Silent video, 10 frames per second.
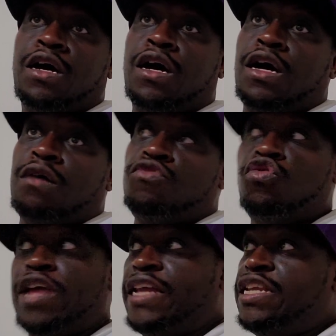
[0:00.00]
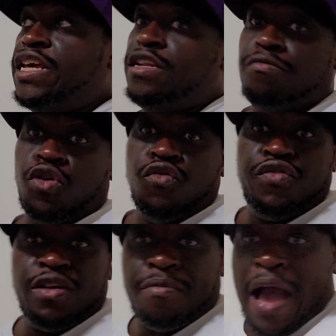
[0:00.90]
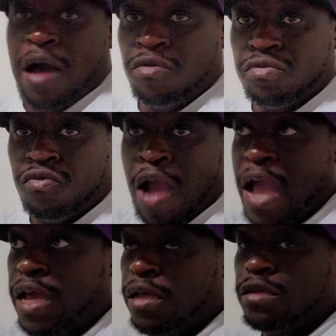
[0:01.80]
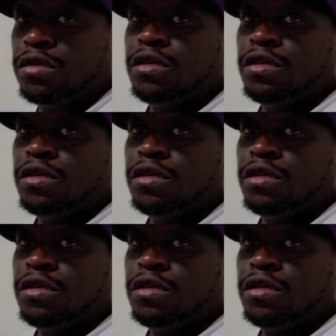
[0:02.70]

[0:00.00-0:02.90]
who they did the movie about, right?